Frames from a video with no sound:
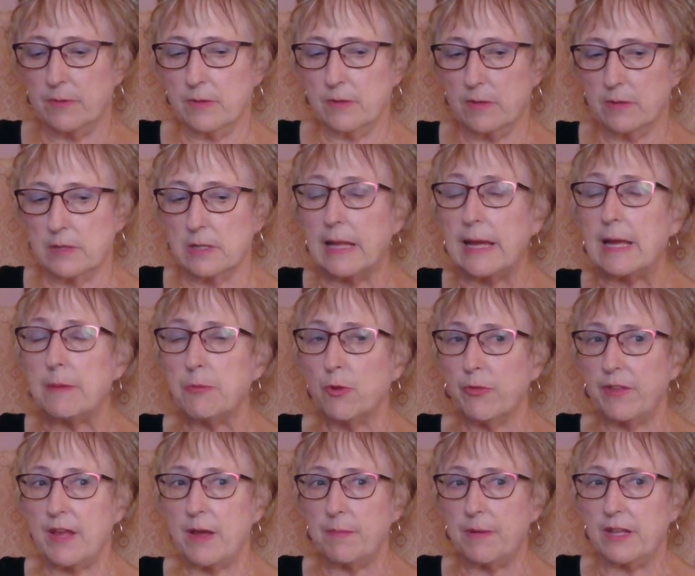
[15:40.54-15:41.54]
label
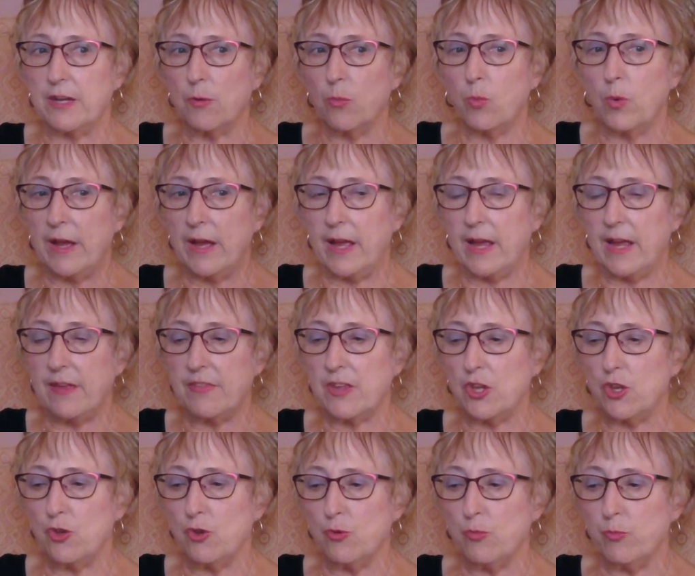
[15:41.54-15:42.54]
them in a way that
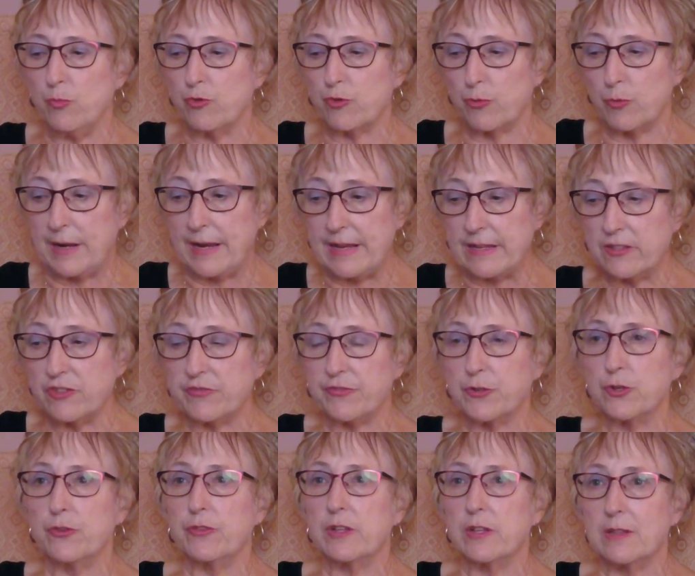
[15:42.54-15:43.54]
you
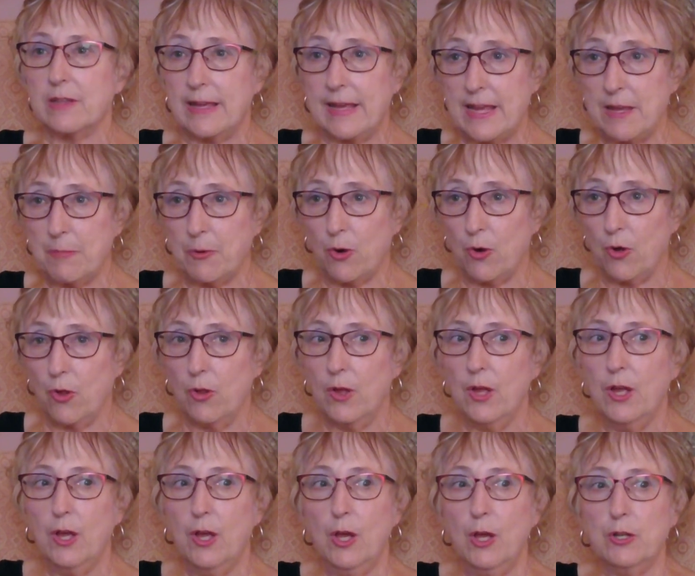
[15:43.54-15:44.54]
transfer the label
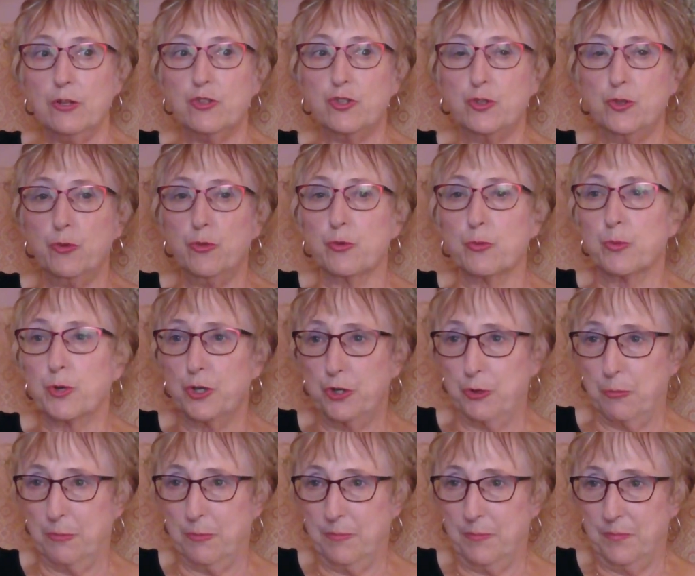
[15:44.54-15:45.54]
to the
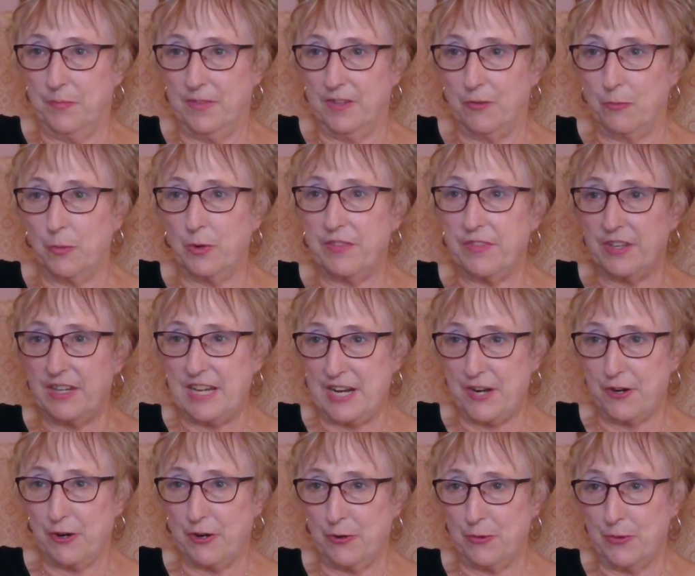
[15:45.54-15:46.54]
room with an
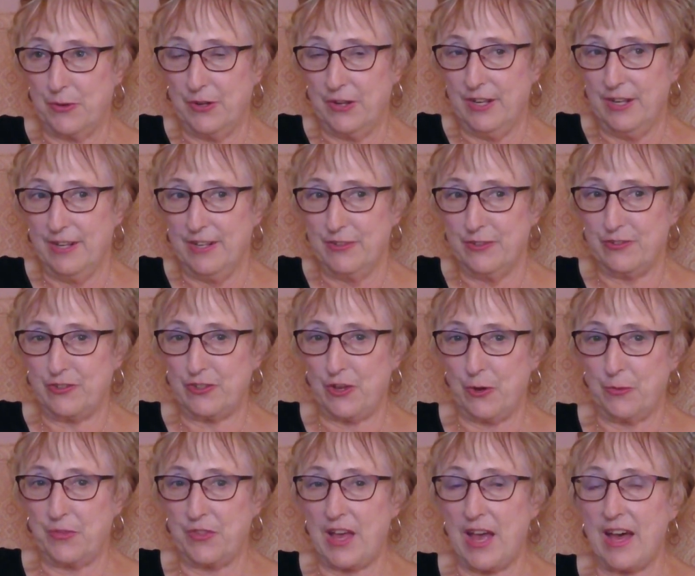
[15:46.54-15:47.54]
arrow.
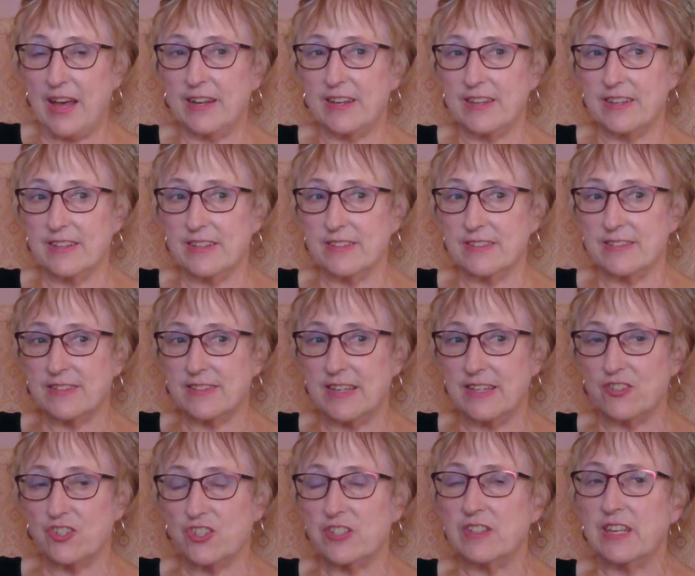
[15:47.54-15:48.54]
So
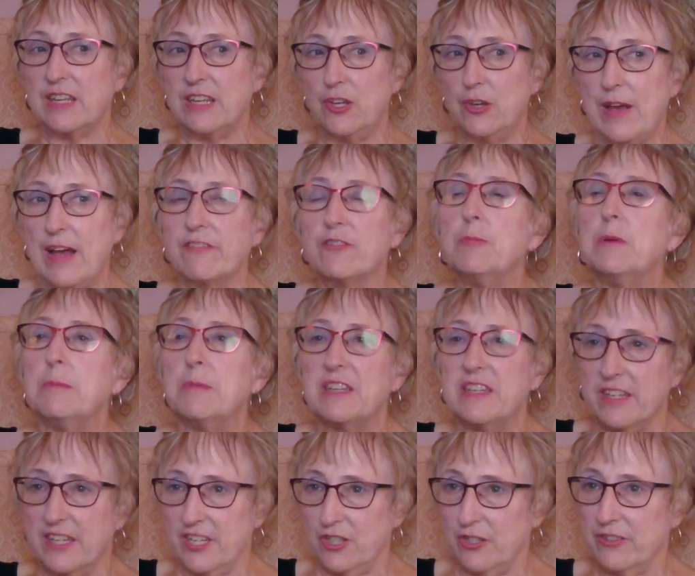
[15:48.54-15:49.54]
you have to be
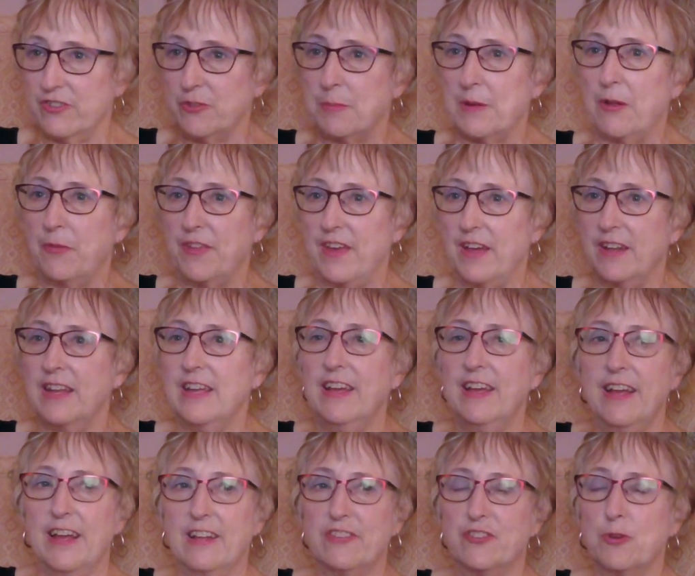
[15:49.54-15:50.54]
meticulous about that.
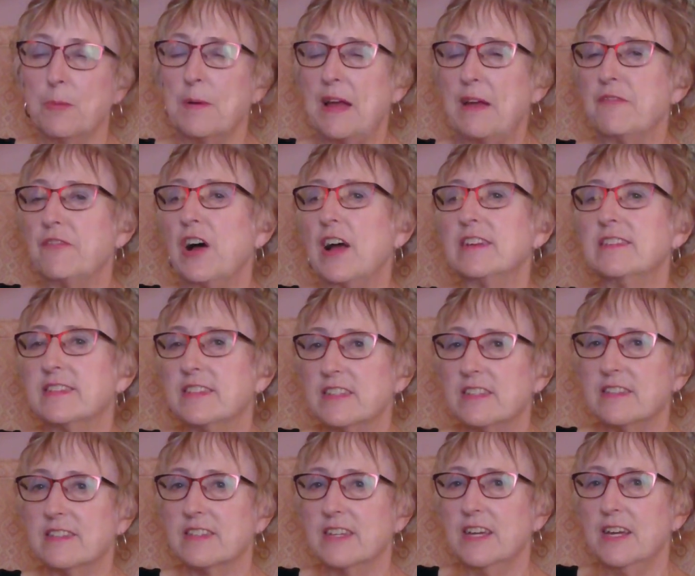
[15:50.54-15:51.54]
And so my advice is,